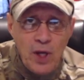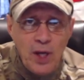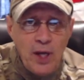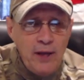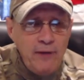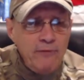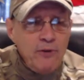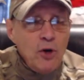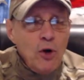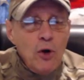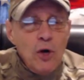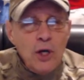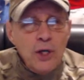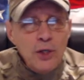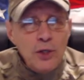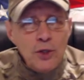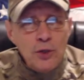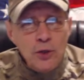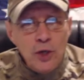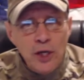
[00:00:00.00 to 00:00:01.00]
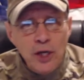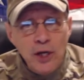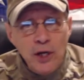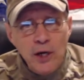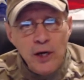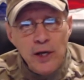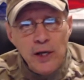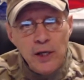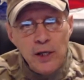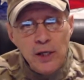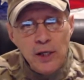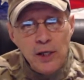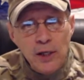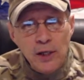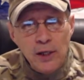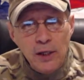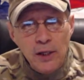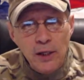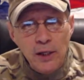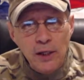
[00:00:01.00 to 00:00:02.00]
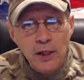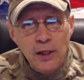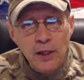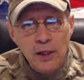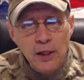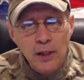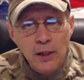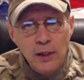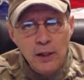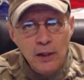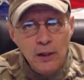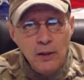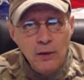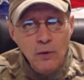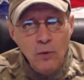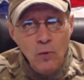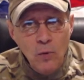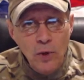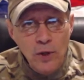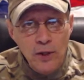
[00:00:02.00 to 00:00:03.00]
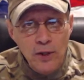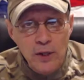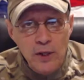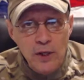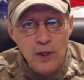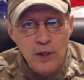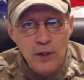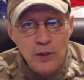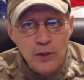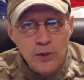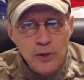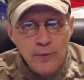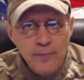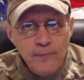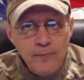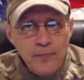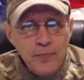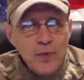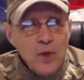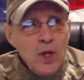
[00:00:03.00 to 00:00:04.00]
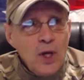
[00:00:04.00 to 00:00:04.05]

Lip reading: I've gone to carrying it in one of these.